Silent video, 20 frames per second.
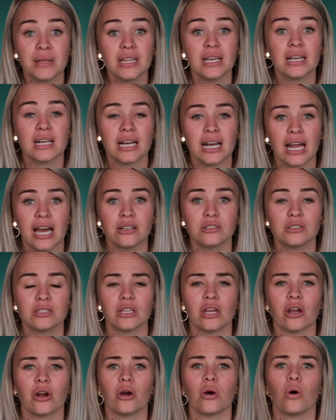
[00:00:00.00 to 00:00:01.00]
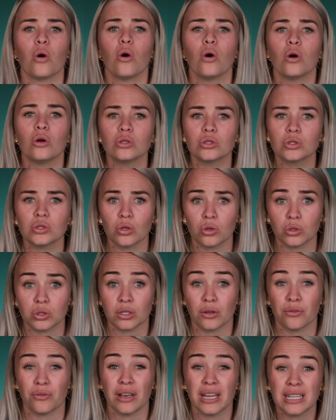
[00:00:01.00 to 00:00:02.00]
in the clouds there are all
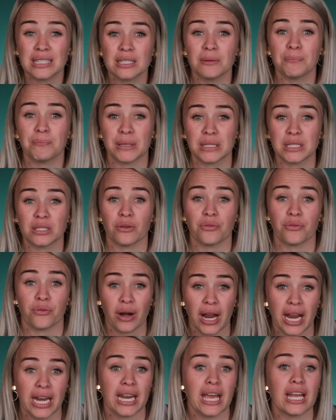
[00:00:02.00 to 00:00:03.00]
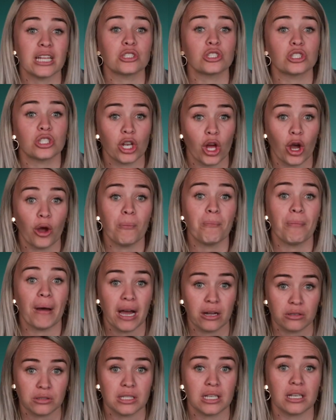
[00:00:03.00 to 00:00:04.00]
sorts of little bits of rain and snow
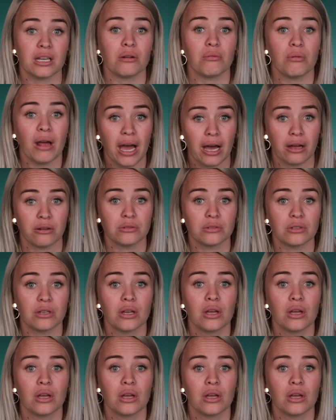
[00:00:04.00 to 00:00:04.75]
bouncing around.